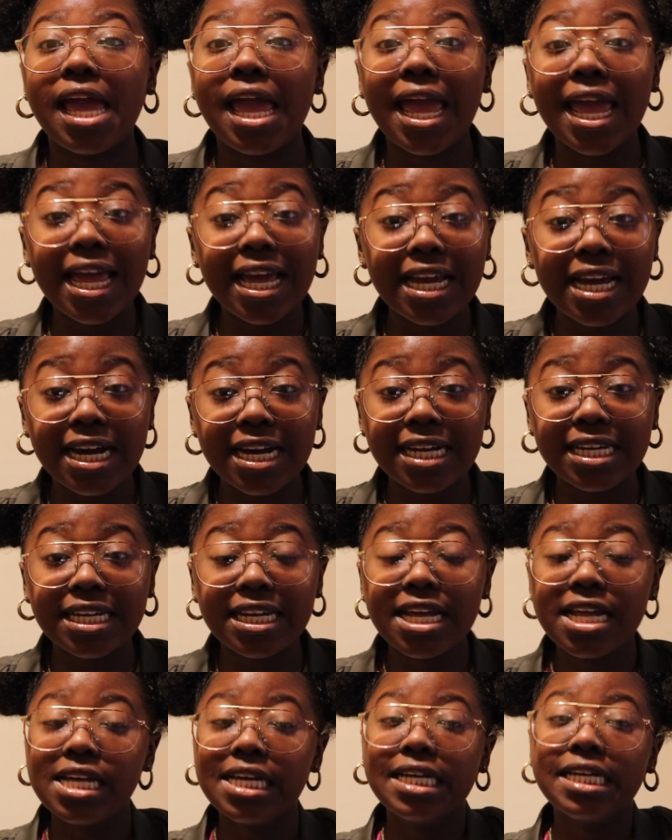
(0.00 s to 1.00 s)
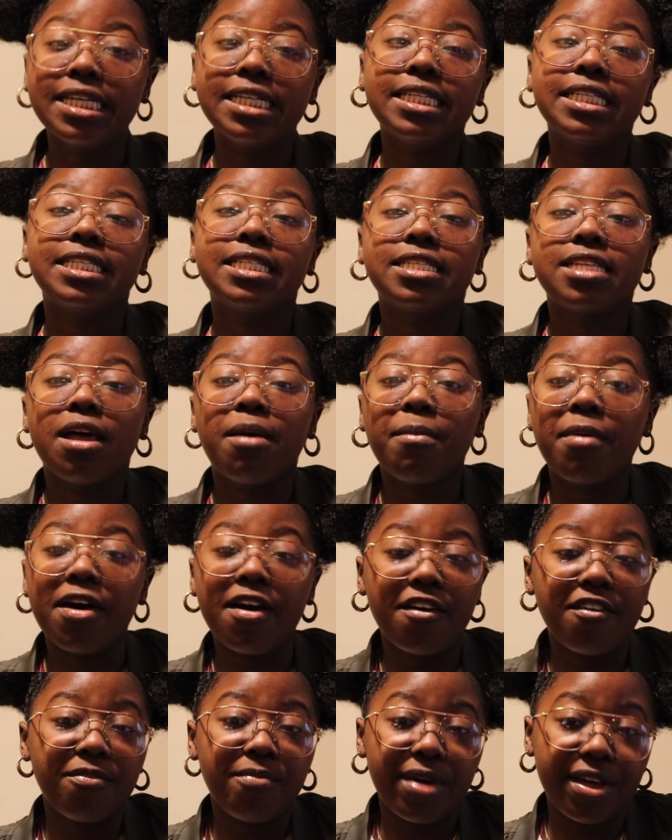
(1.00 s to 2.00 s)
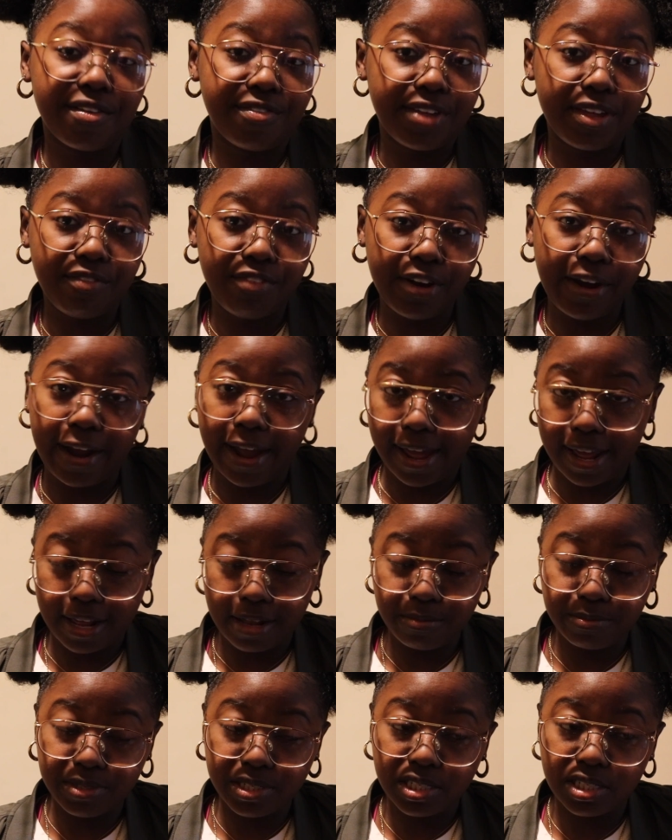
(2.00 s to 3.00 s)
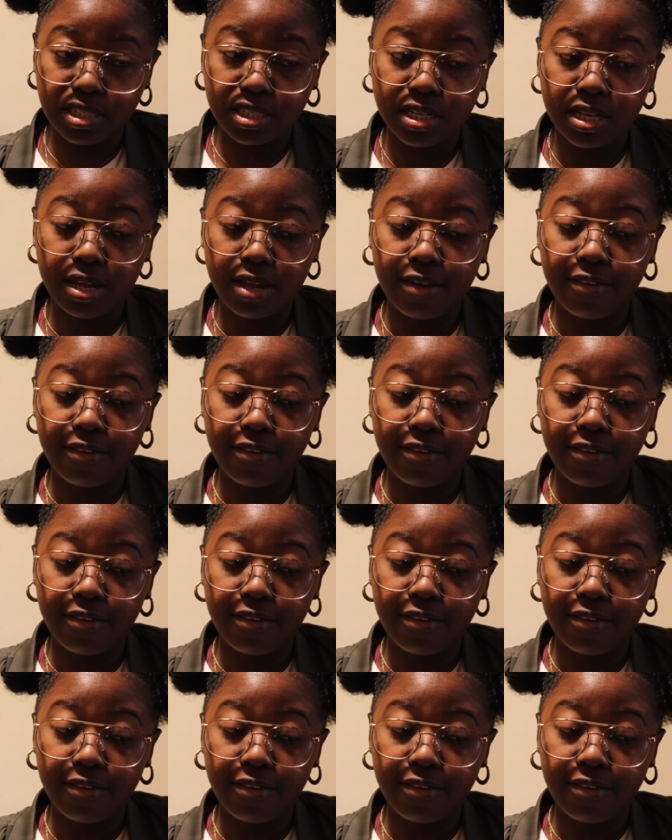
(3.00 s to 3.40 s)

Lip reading: and some of my favorite apps